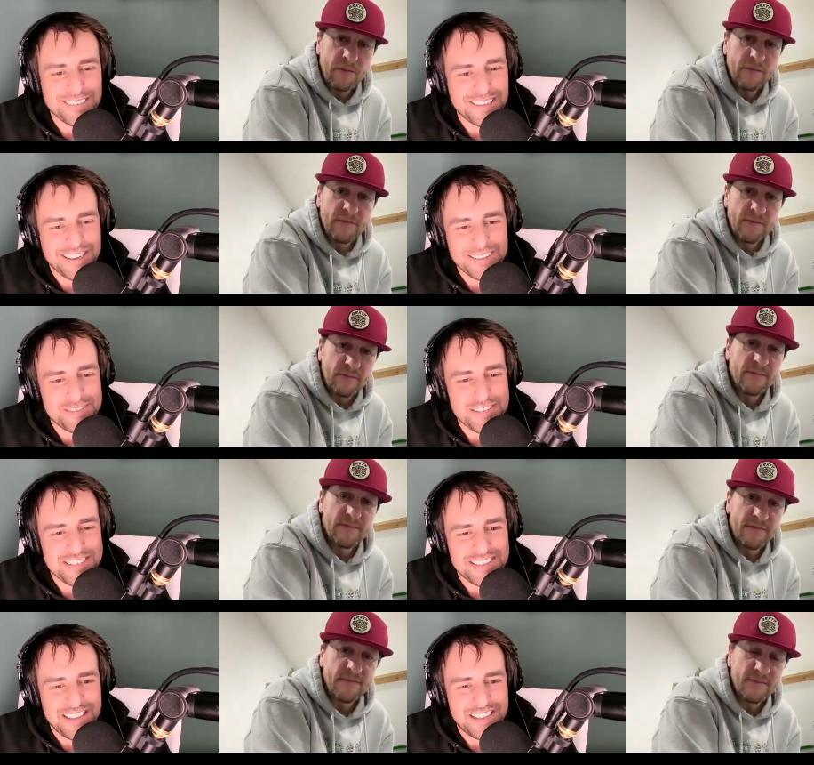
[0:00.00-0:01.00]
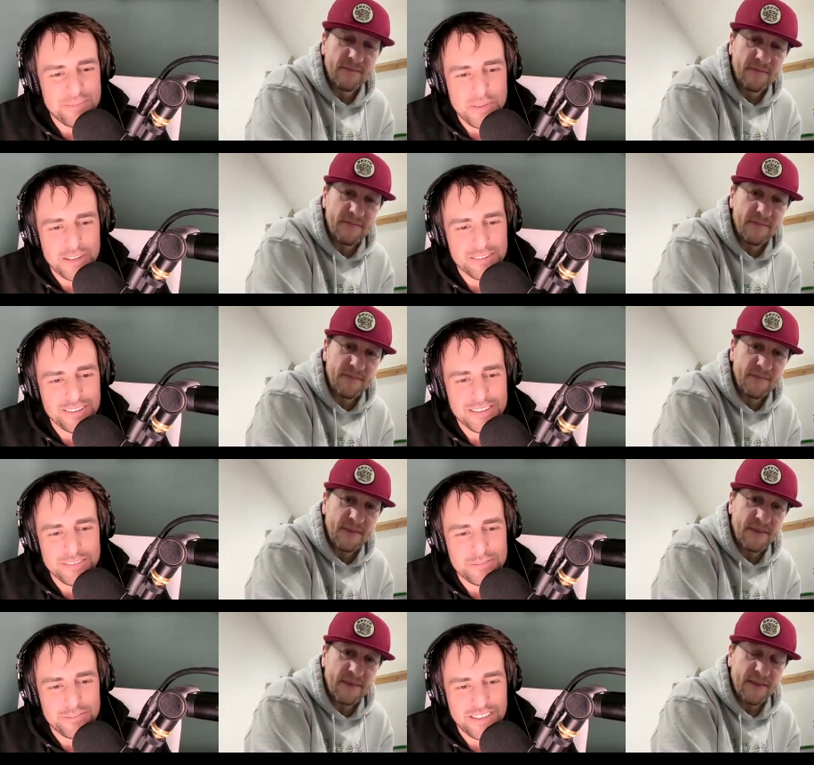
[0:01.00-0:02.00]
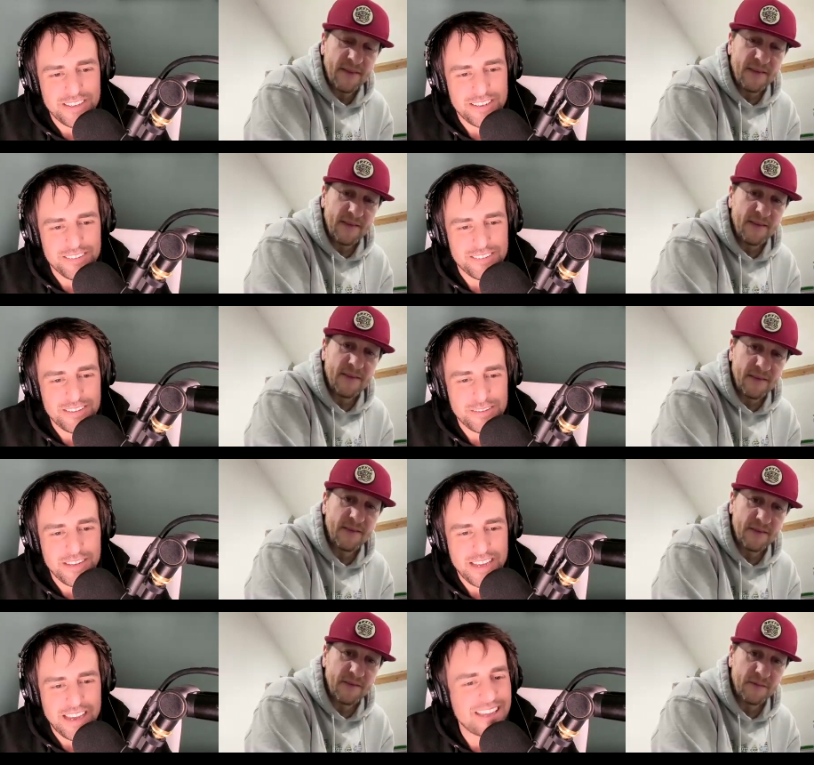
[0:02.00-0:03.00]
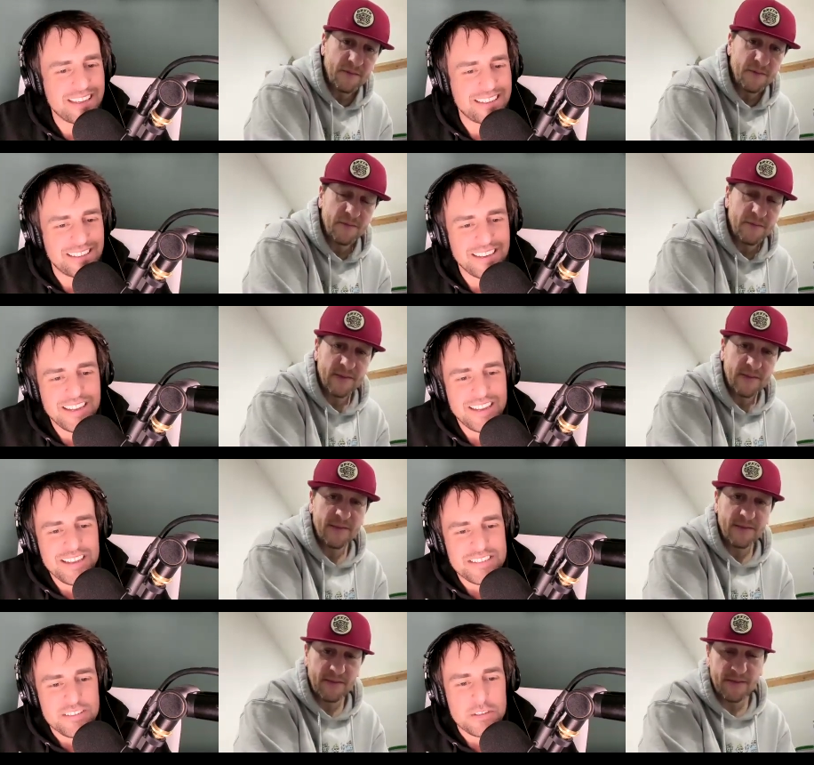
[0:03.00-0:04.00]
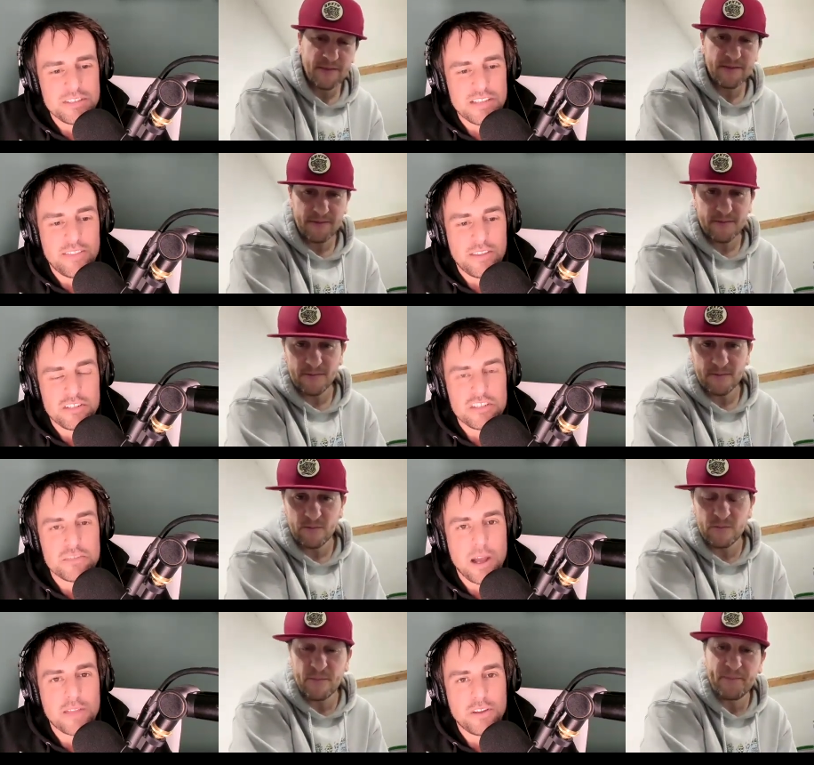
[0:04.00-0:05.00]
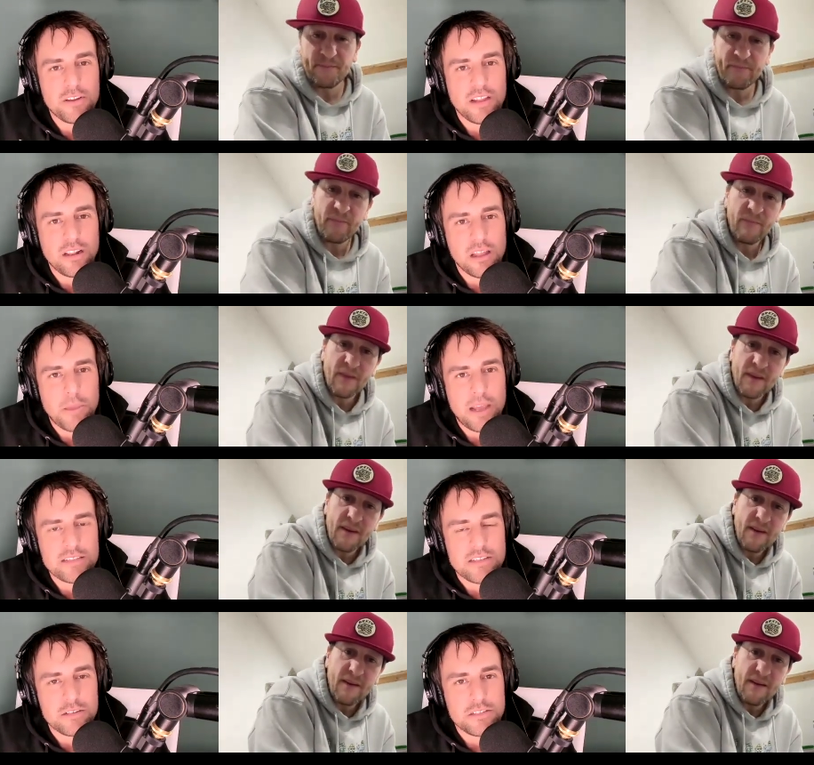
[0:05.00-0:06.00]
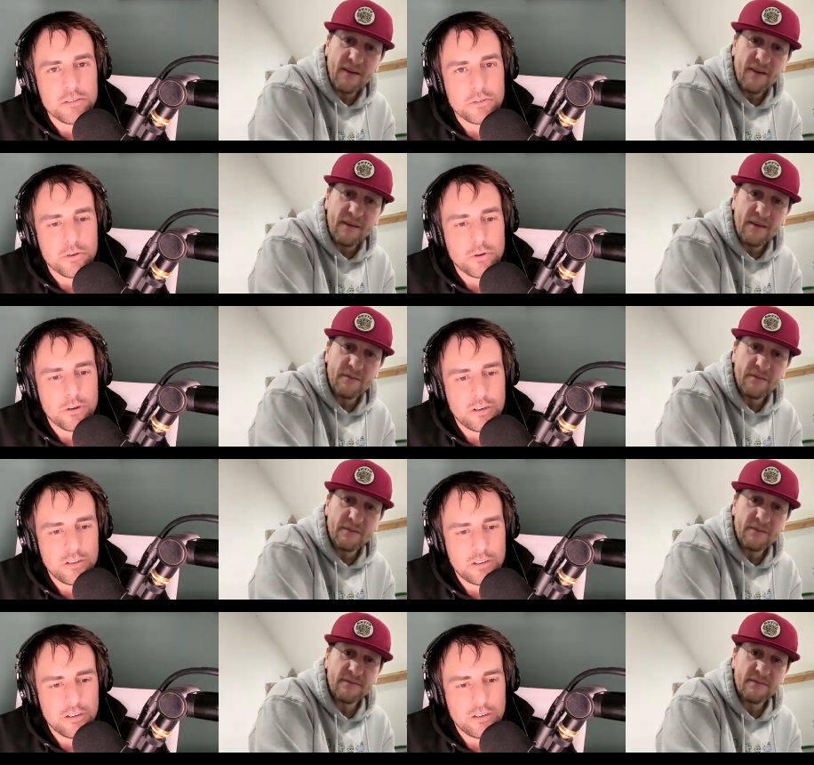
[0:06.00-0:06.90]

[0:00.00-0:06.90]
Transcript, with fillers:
Speaker 1: kind of just in the middle of, you know, the U K, and so is that there's a spot there that a lot of bands go to to record?